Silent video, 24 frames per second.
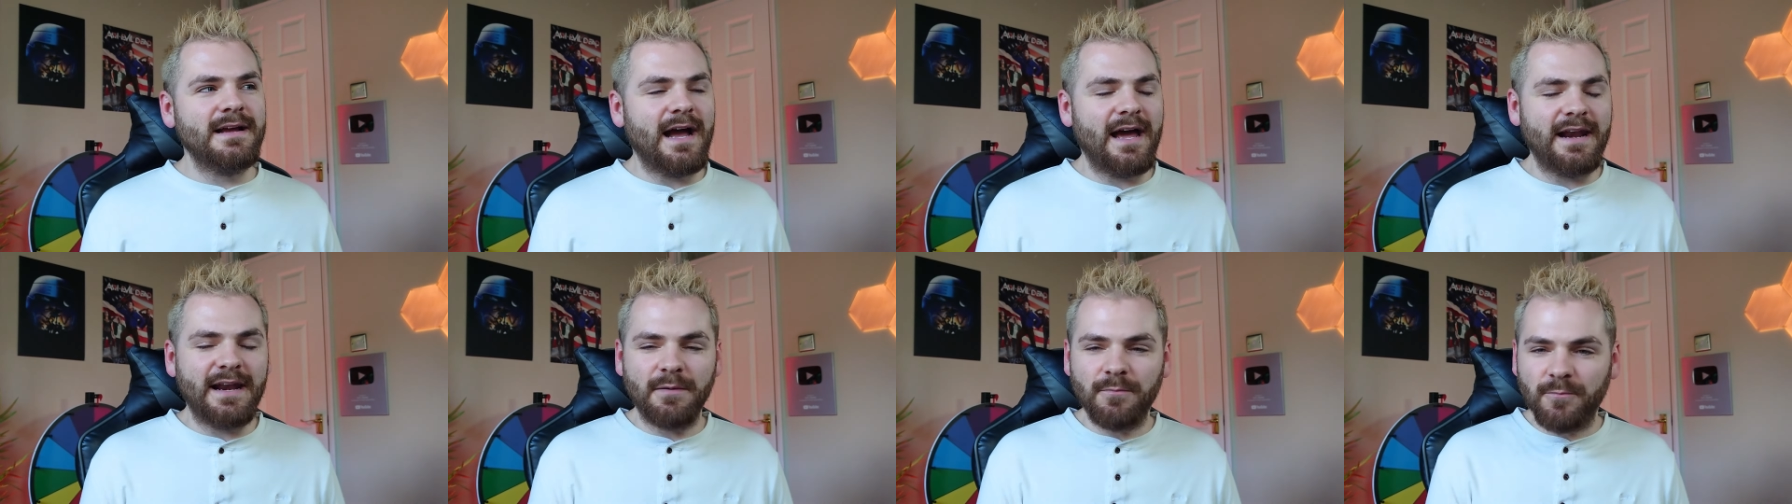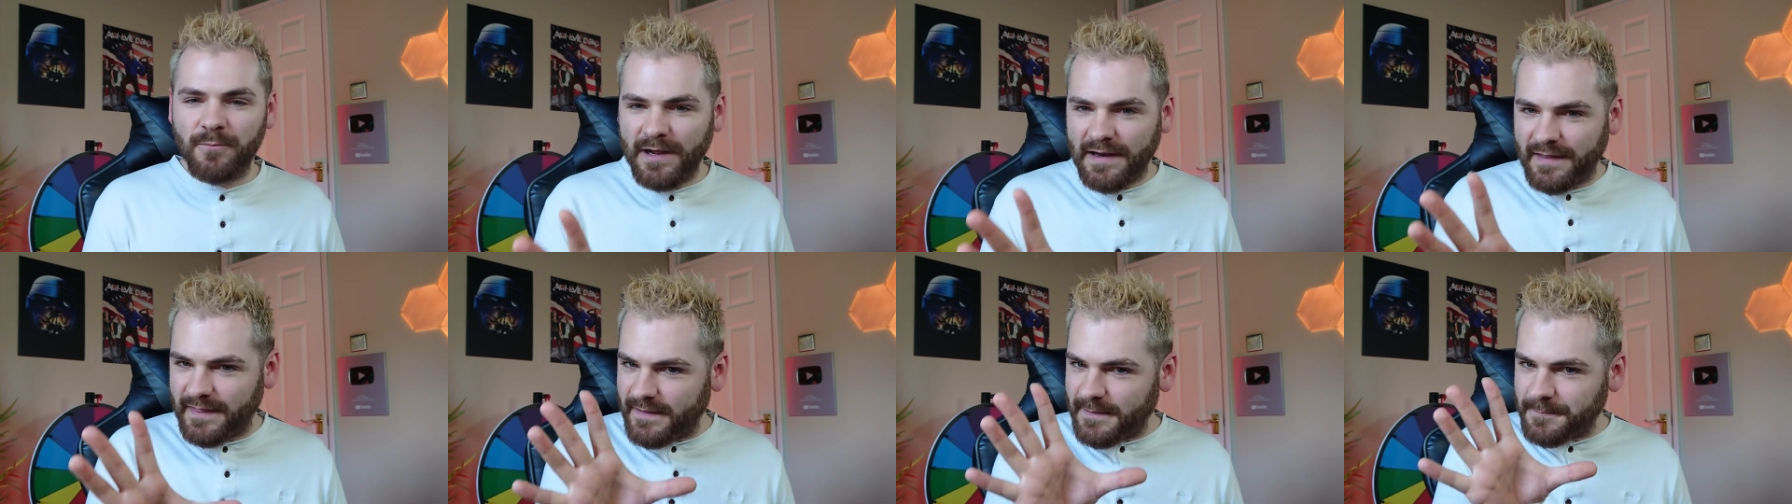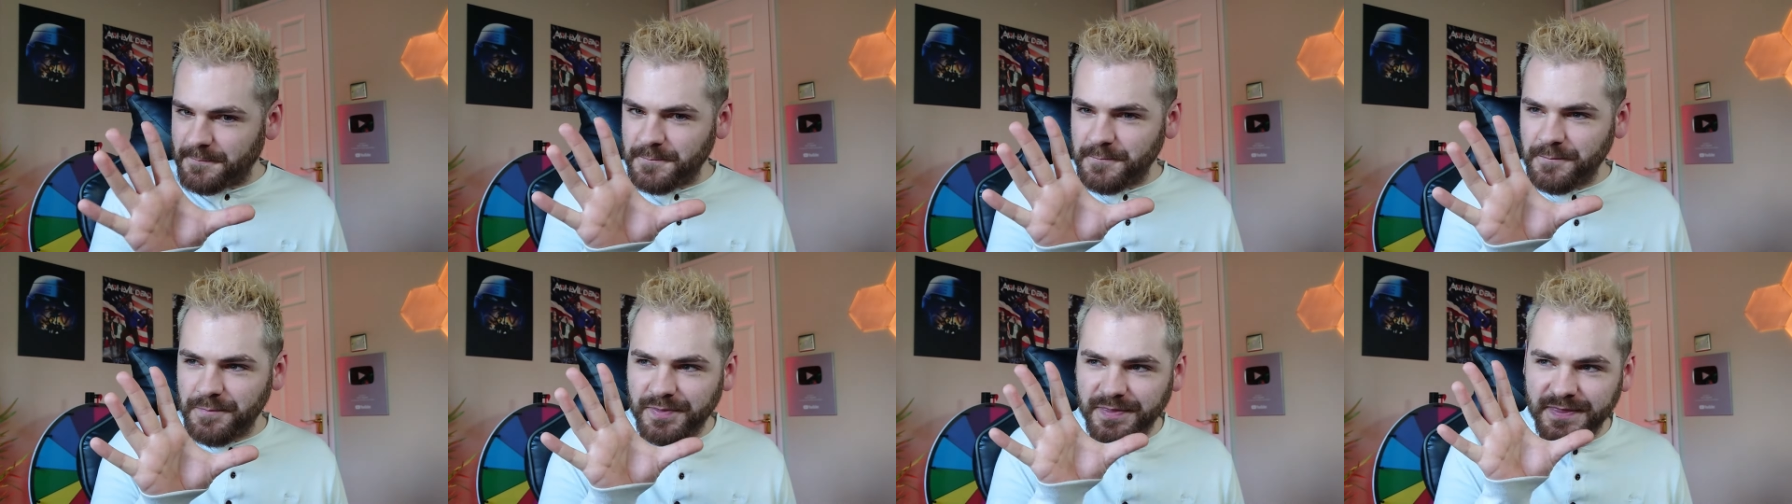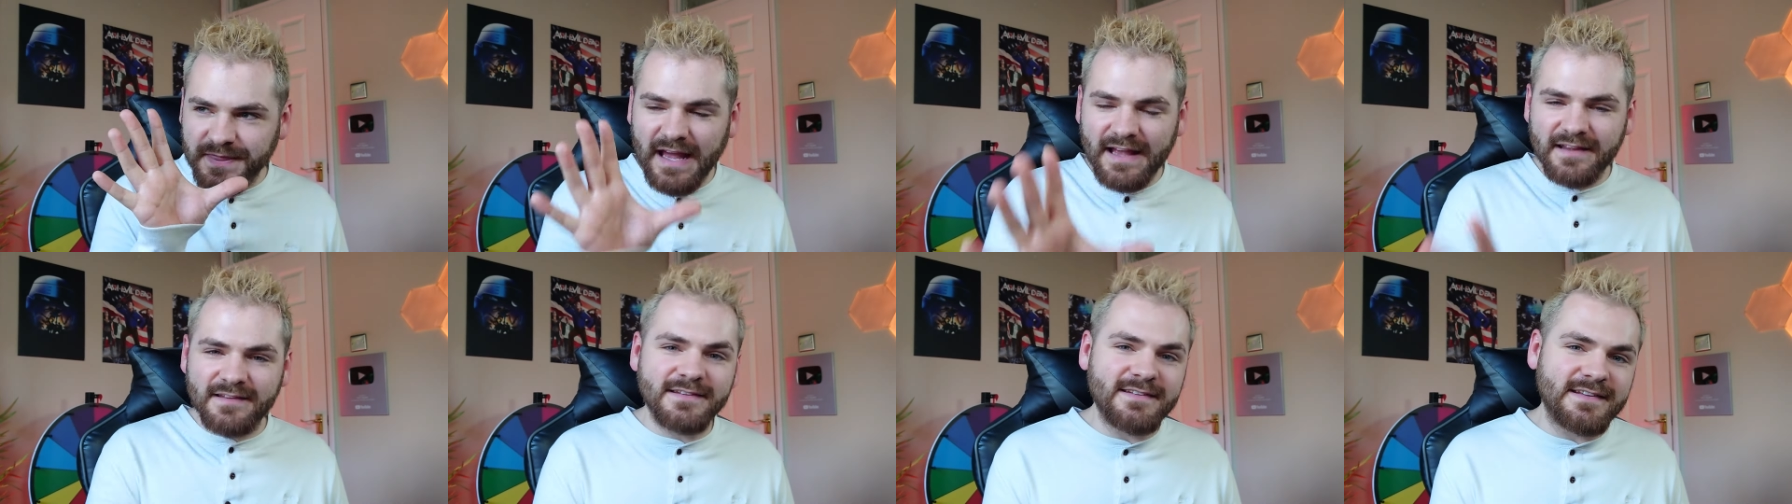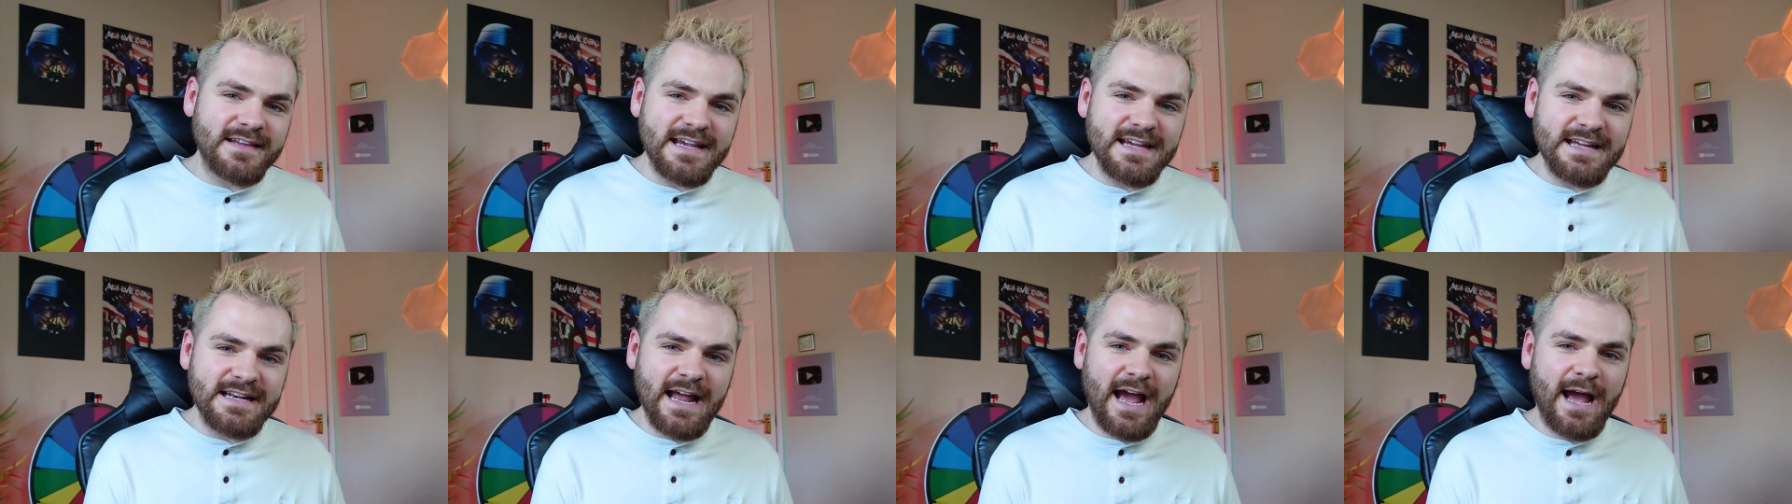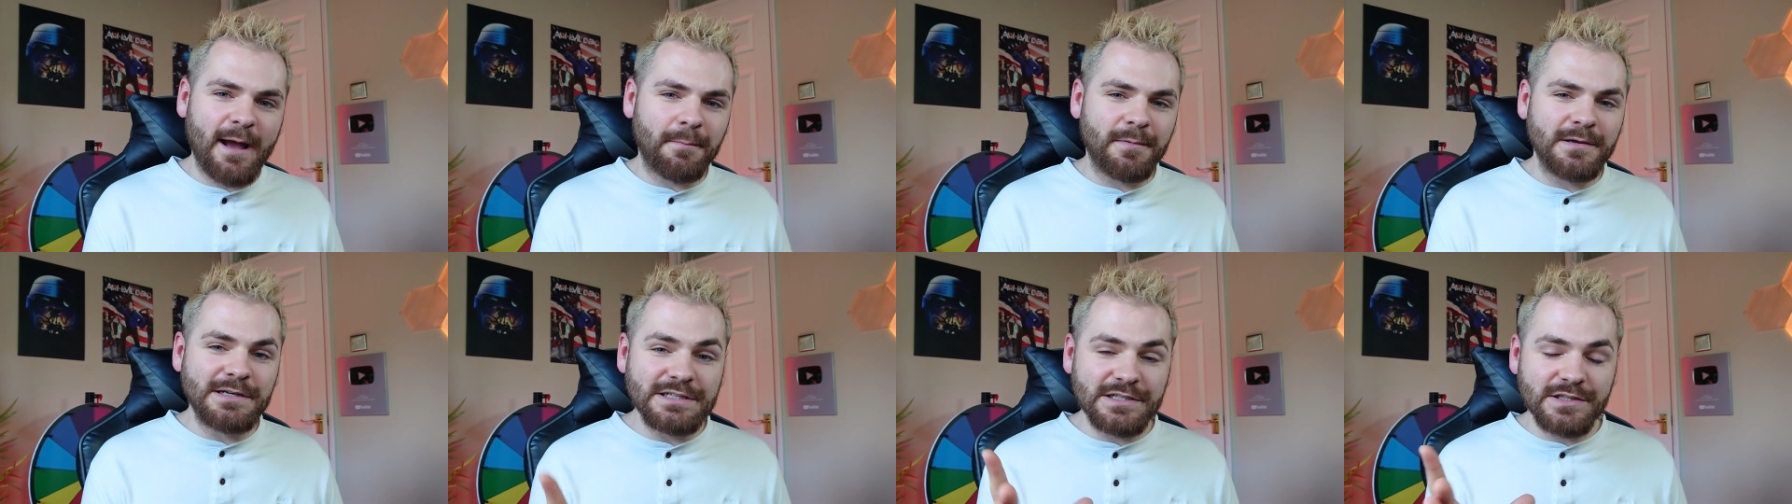And then when that scene
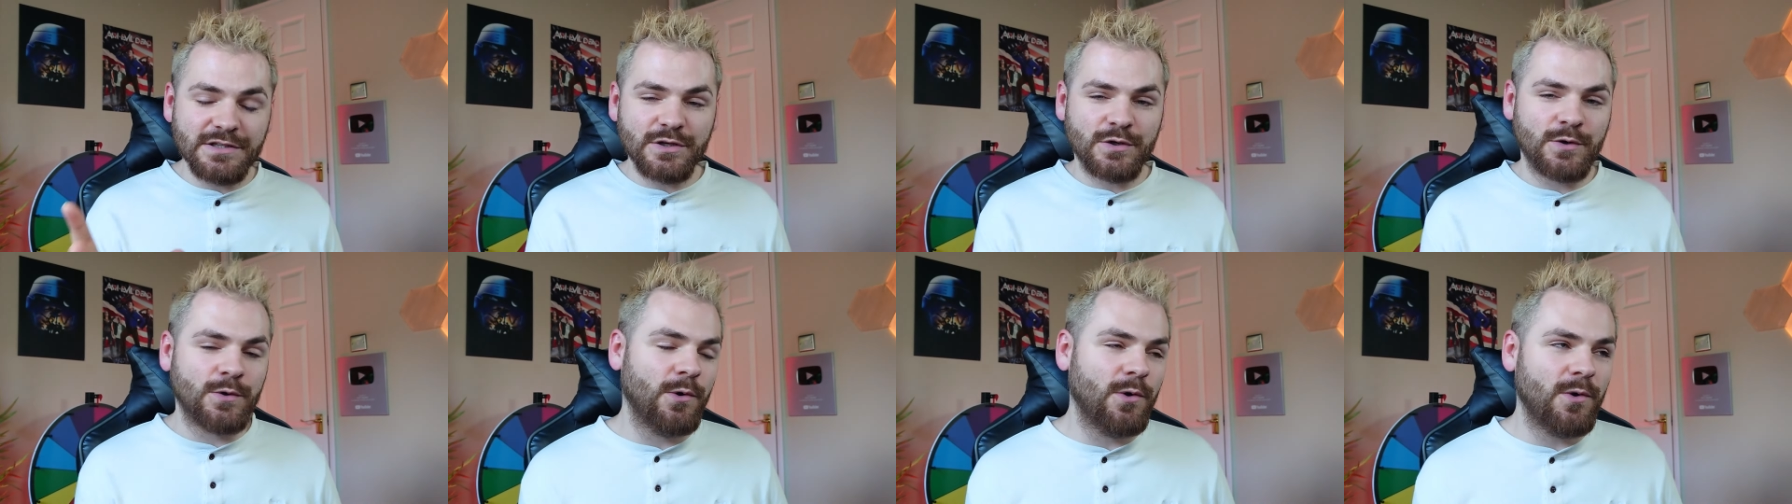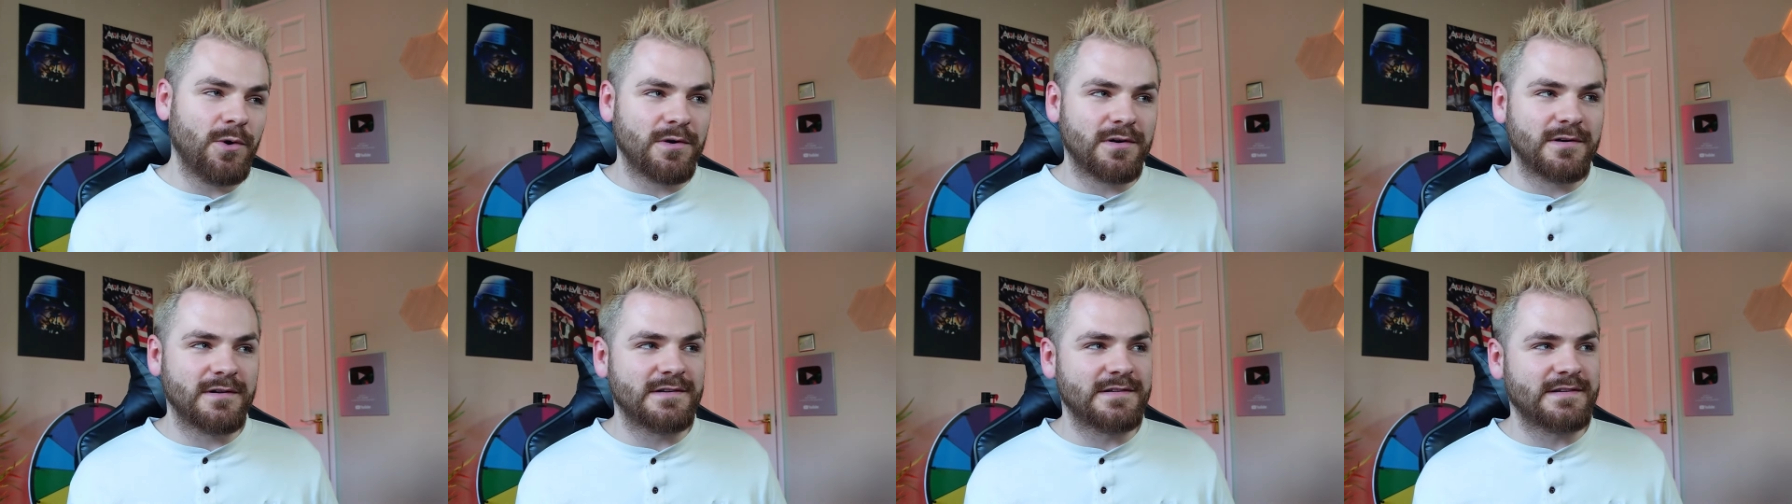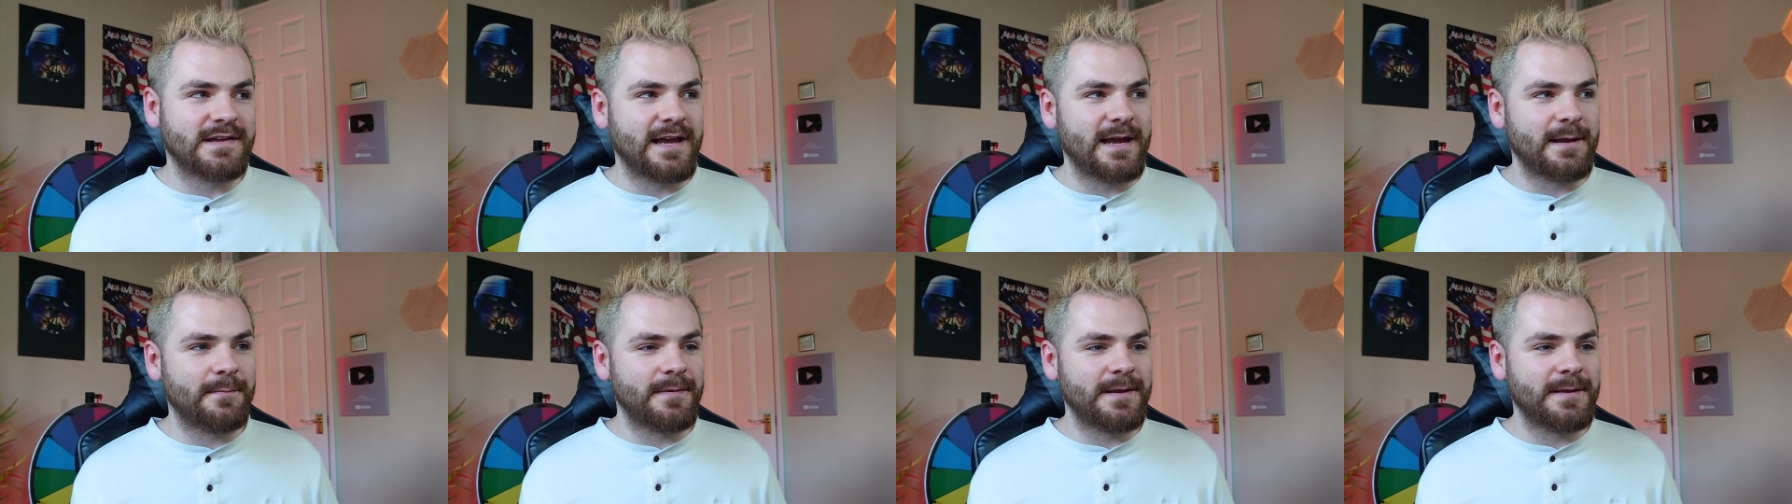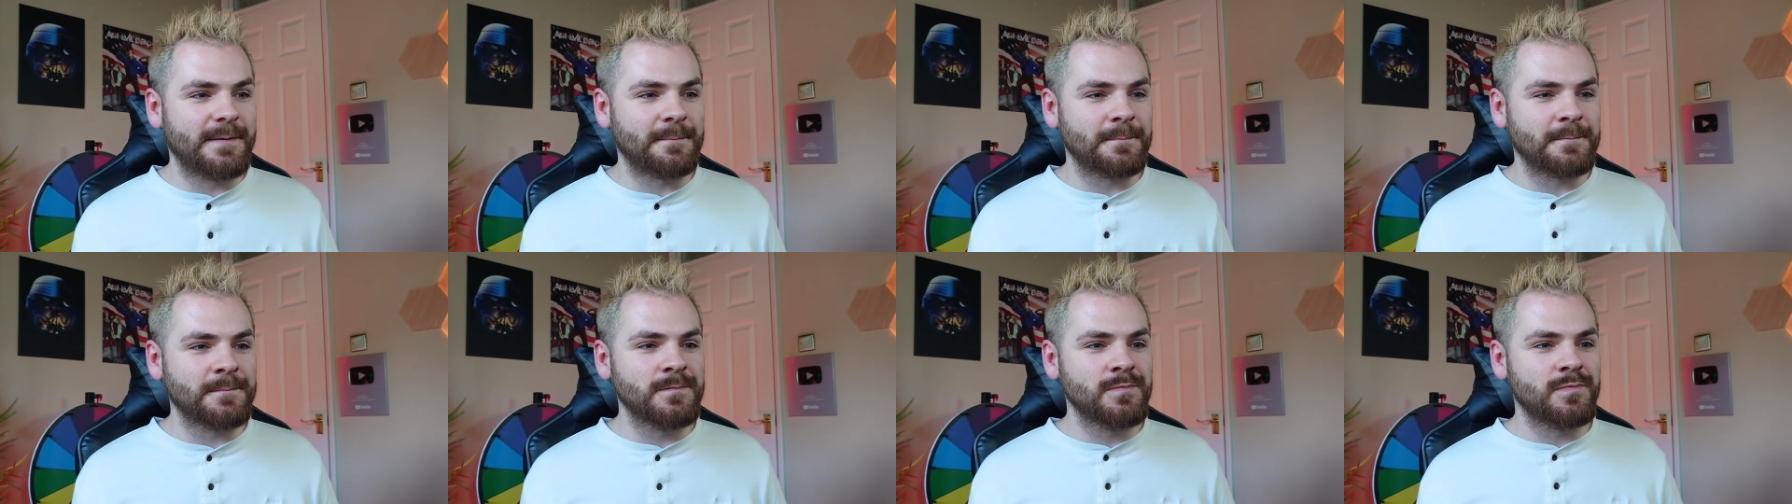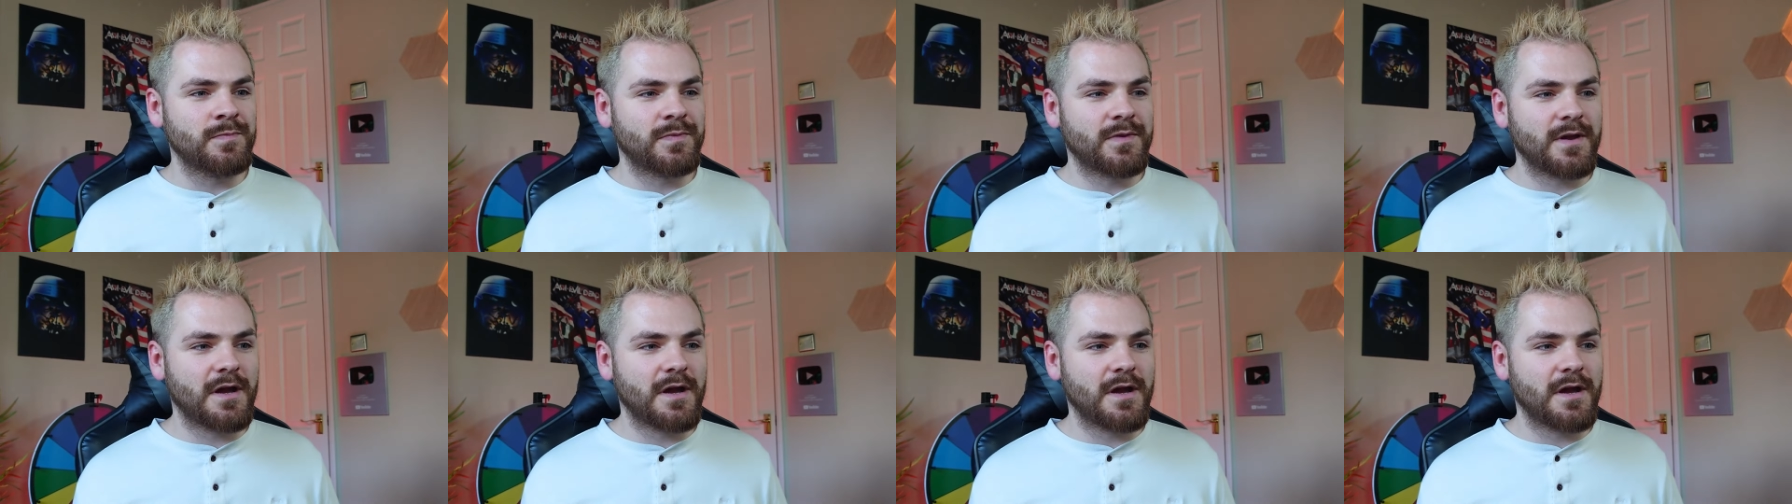happened and the chorus came in,